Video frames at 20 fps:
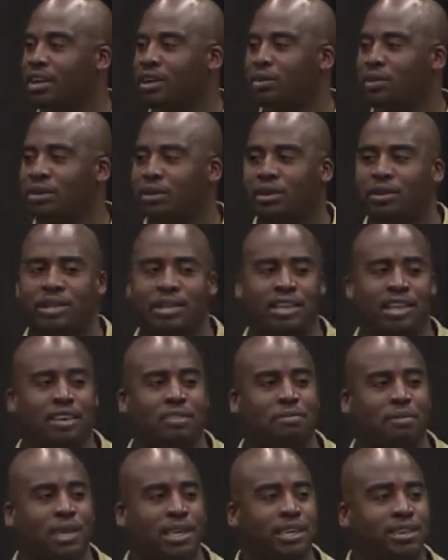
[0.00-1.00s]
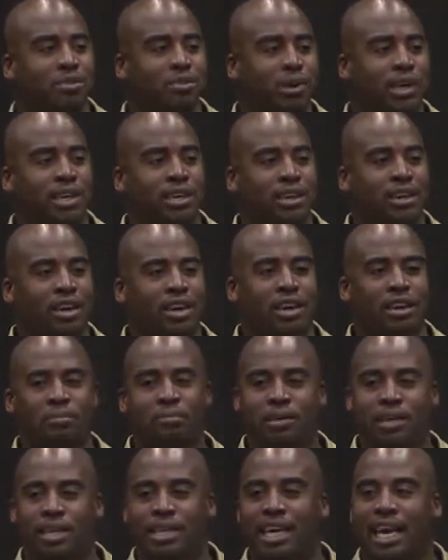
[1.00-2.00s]
with only enough money to rent a car,
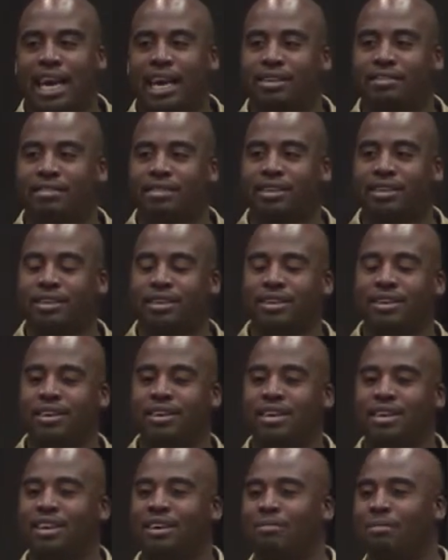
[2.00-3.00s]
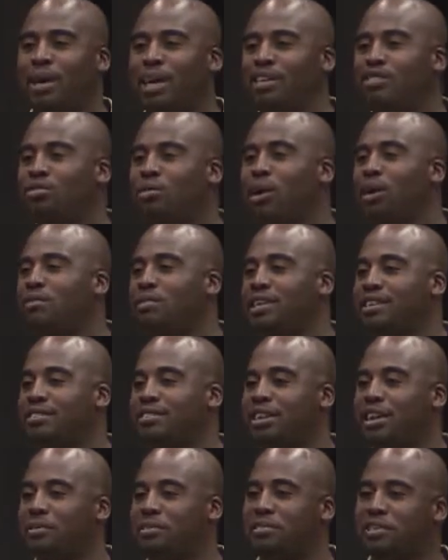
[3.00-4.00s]
put gas in it, buy 12 inch
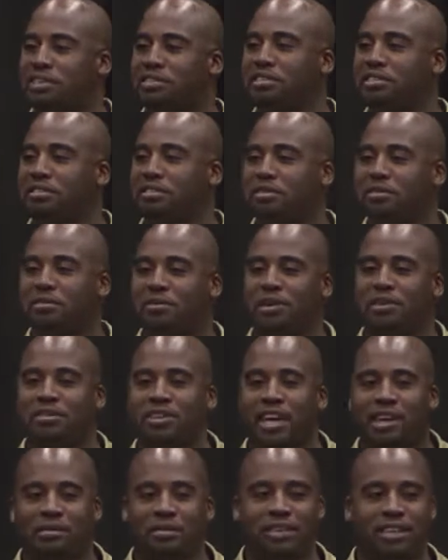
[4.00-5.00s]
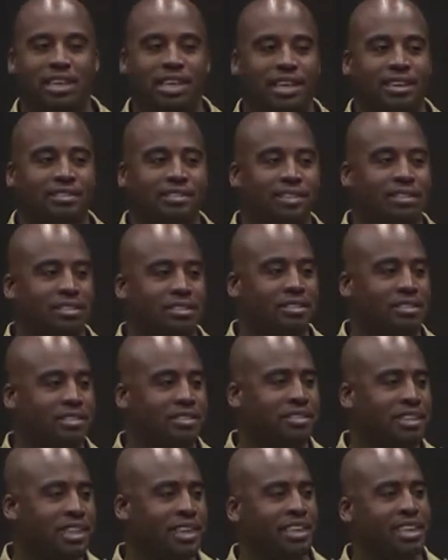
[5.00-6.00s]
sub, six inches first half of the day, six inches
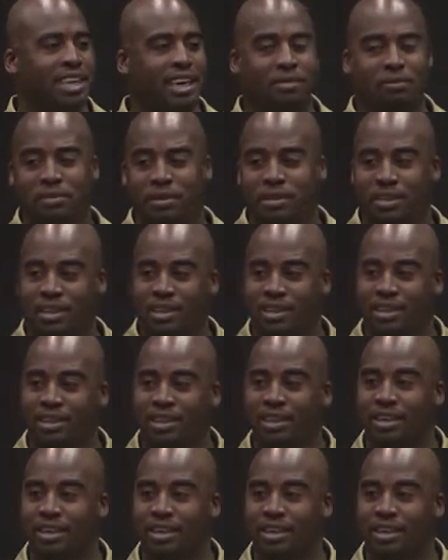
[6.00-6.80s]
second half of the day.